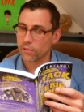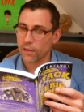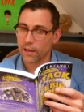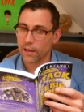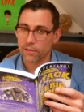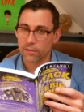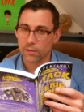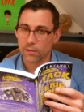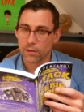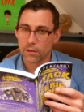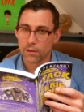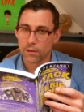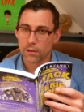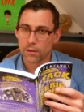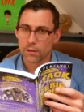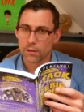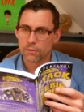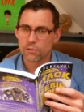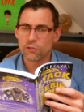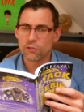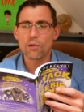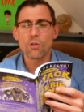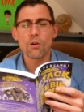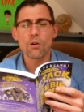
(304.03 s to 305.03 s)
said?
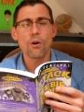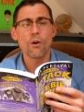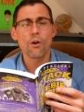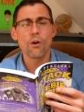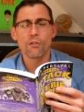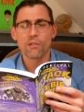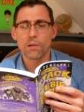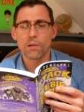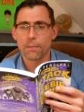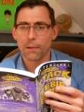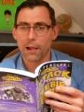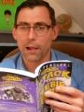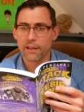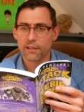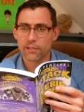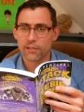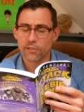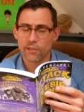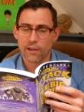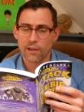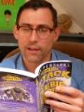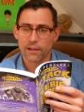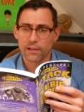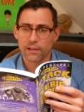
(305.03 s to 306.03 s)
Sure, replied
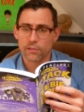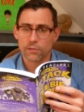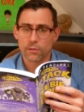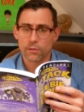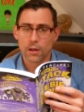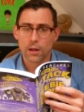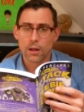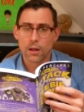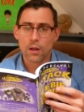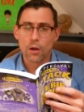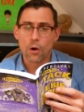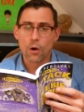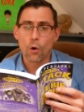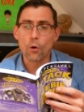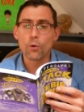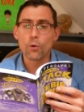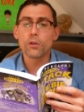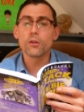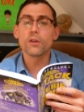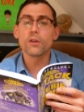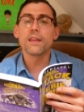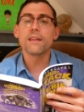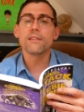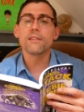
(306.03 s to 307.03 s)
Silas. All
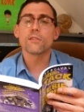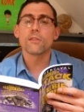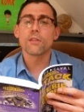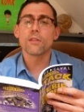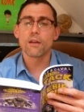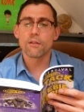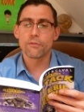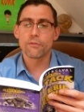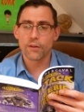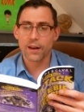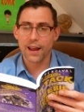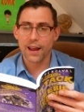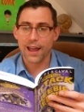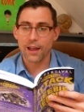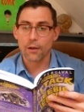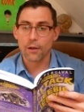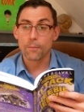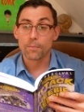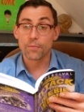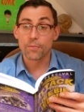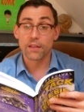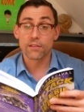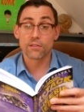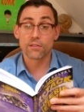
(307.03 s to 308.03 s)
you need to know for now
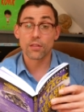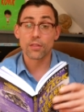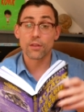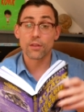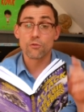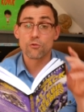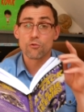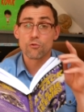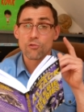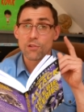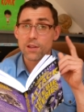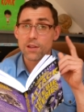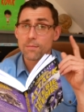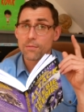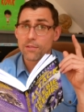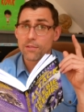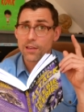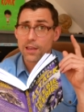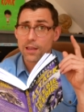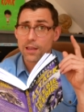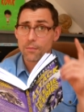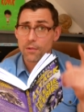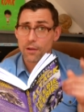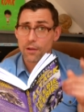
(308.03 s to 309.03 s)
is that the Dream
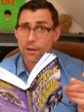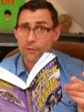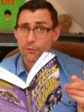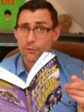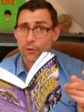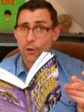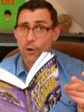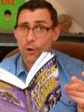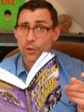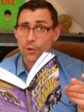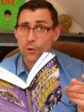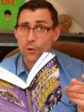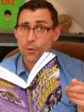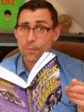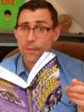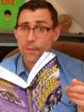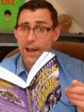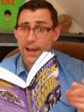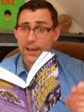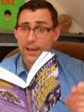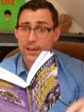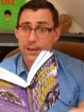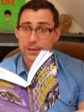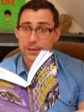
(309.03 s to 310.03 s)
Team have got your
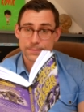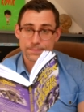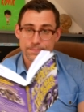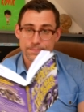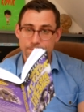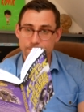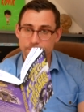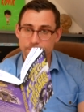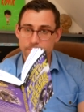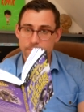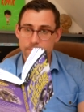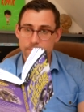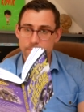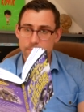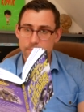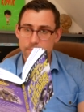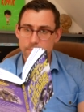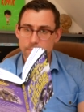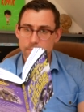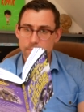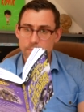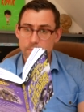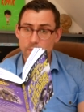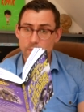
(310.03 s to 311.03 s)
back.
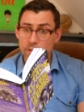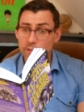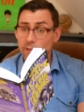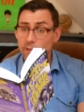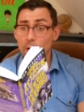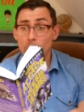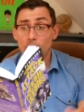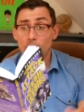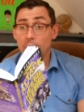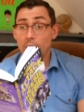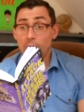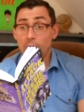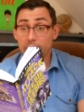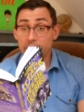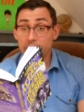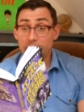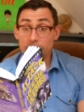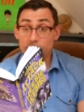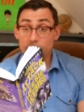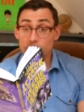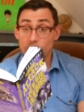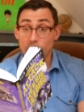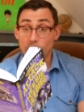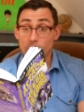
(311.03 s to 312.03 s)
So, our
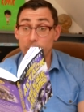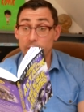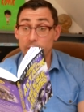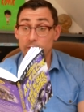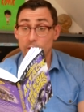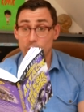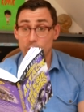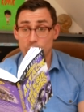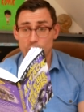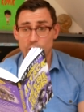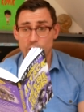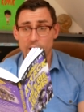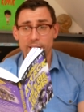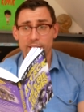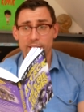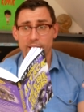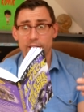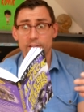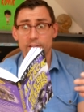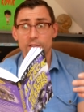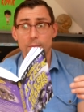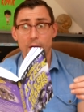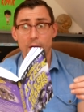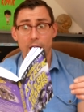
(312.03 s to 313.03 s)
next job is to track
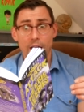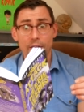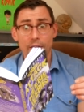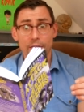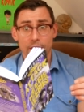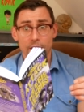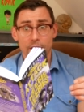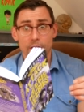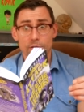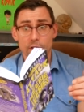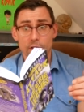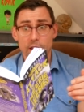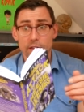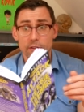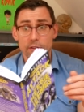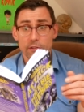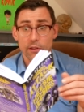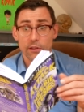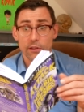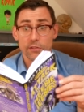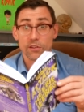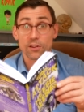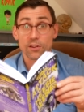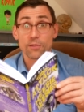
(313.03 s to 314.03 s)
down some other
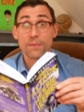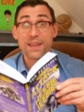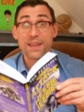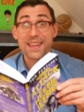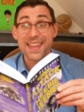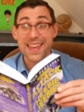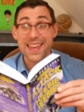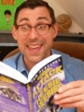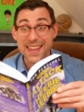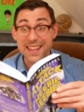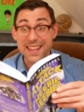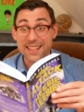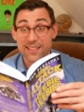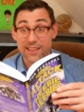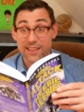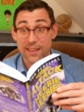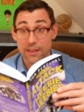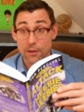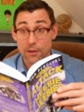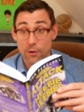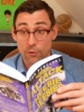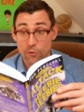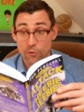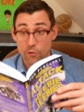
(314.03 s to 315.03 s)
creatures that have been eating
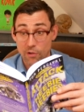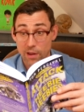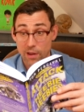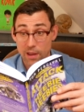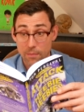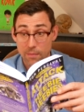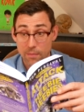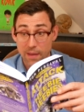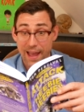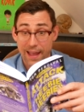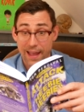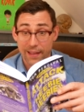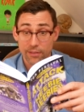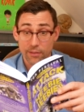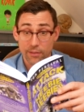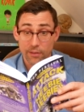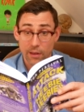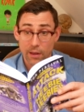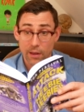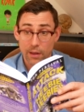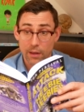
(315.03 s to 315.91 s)
your dream, and...